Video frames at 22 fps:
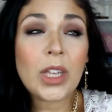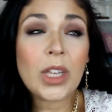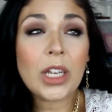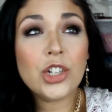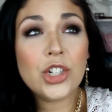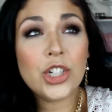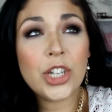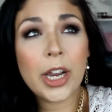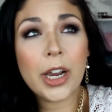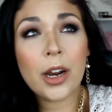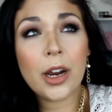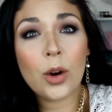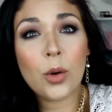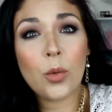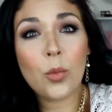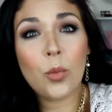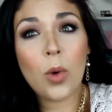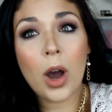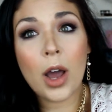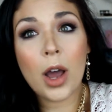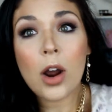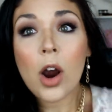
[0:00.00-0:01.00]

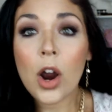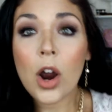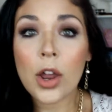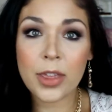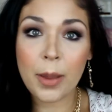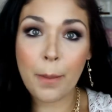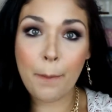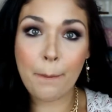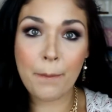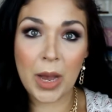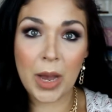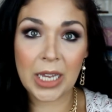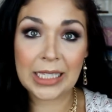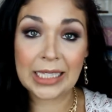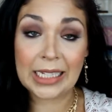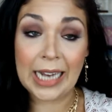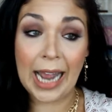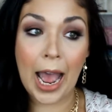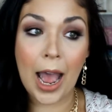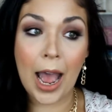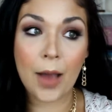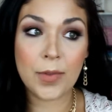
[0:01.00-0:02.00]
share what are the
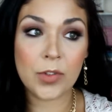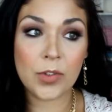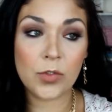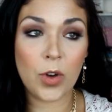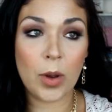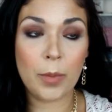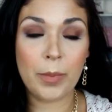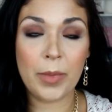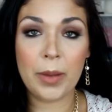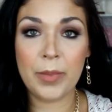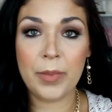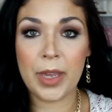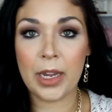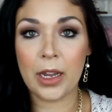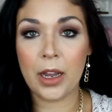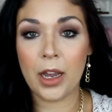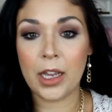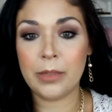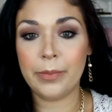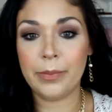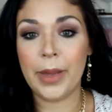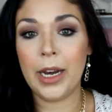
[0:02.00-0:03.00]
must-haves from MBA
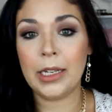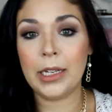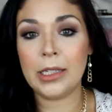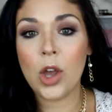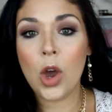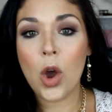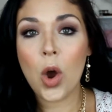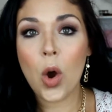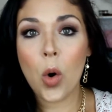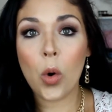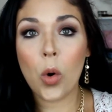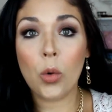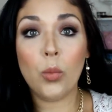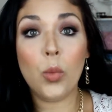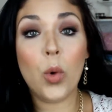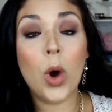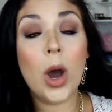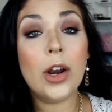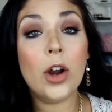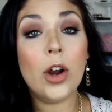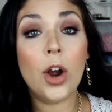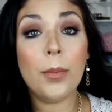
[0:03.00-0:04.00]
Cosmetics or
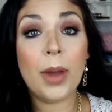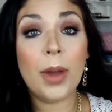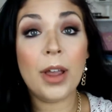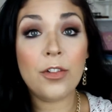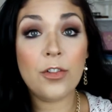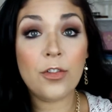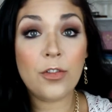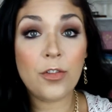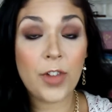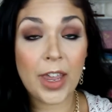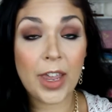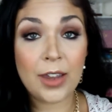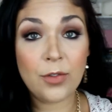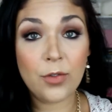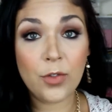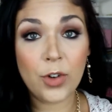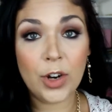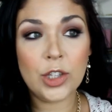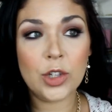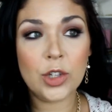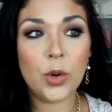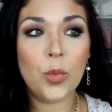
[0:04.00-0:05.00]
what are my
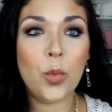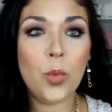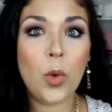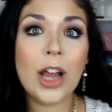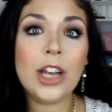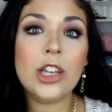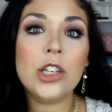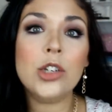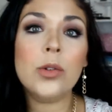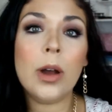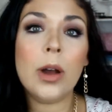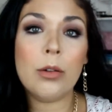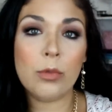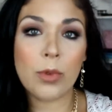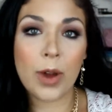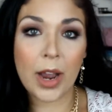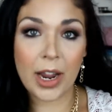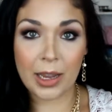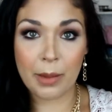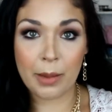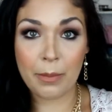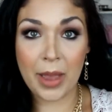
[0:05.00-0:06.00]
favorites or what do I
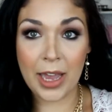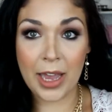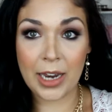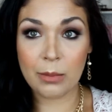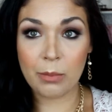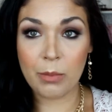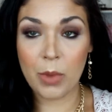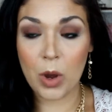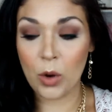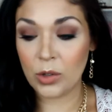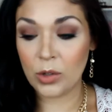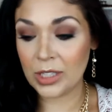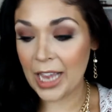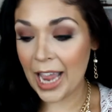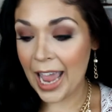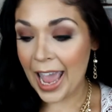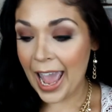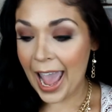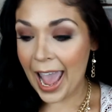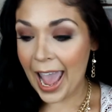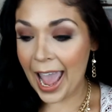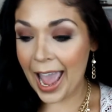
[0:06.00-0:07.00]
recommend most.
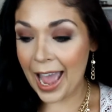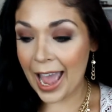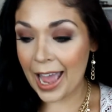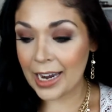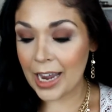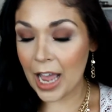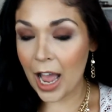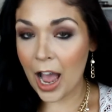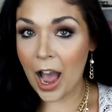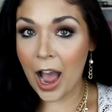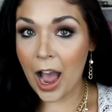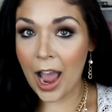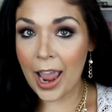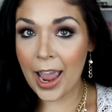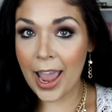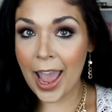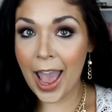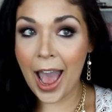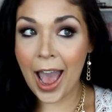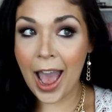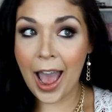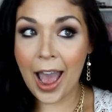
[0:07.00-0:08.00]
And
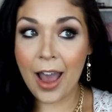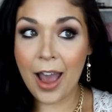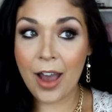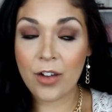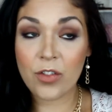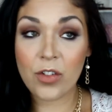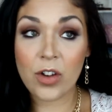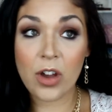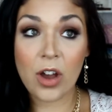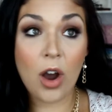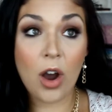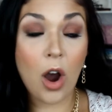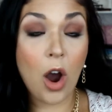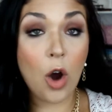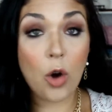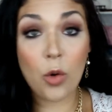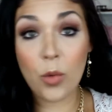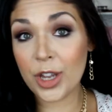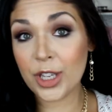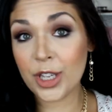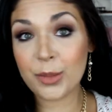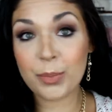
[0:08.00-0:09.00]
I have
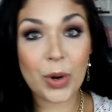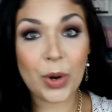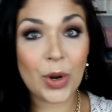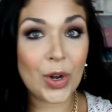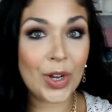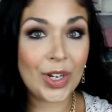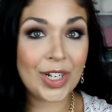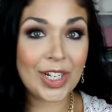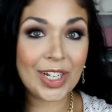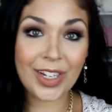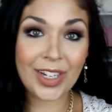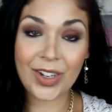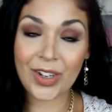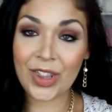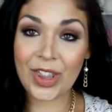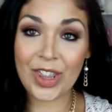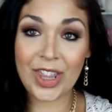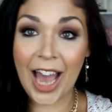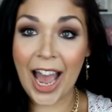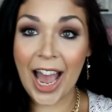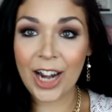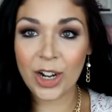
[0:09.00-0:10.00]
always put
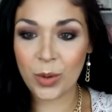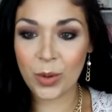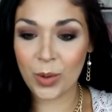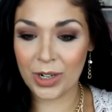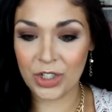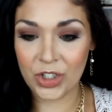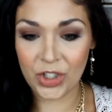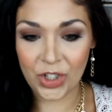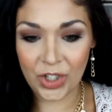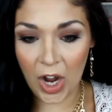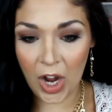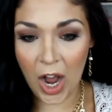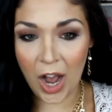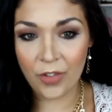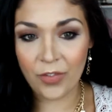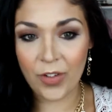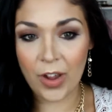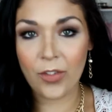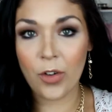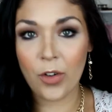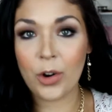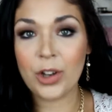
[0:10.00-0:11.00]
that question
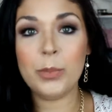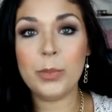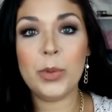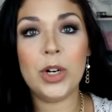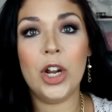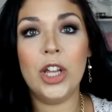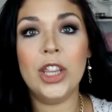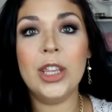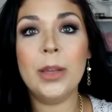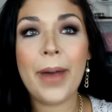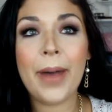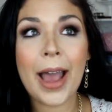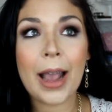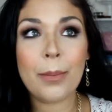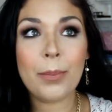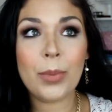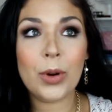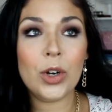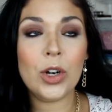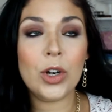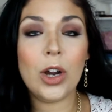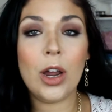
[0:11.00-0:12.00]
off. I've always put it on the
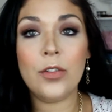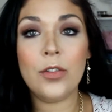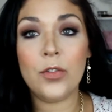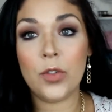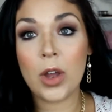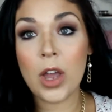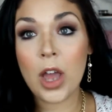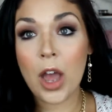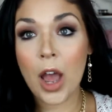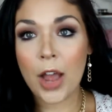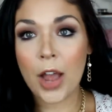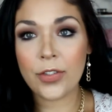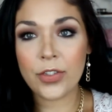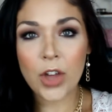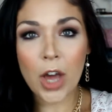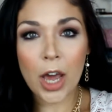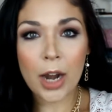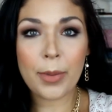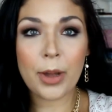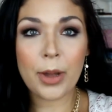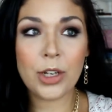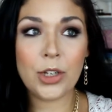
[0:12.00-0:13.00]
back burner. I've, I
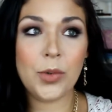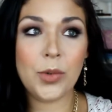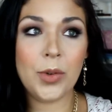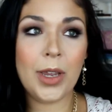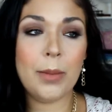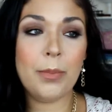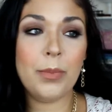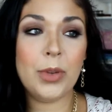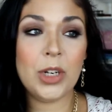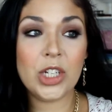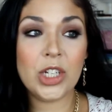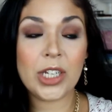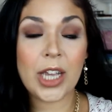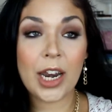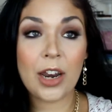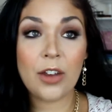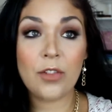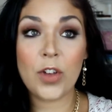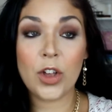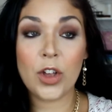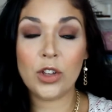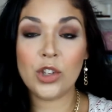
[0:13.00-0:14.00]
thought about doing it but just
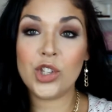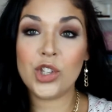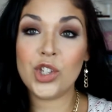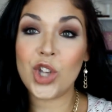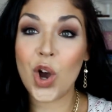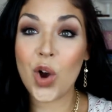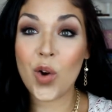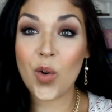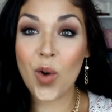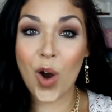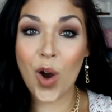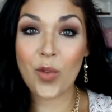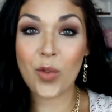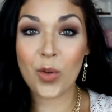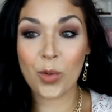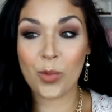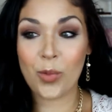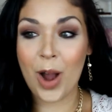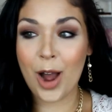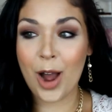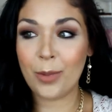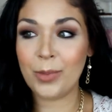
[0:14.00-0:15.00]
kind of felt so
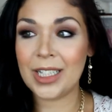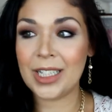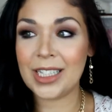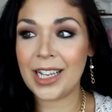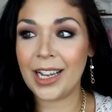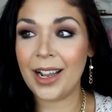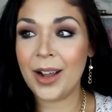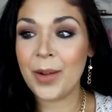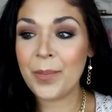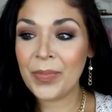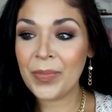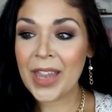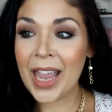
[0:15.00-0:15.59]
overwhelmed. It's like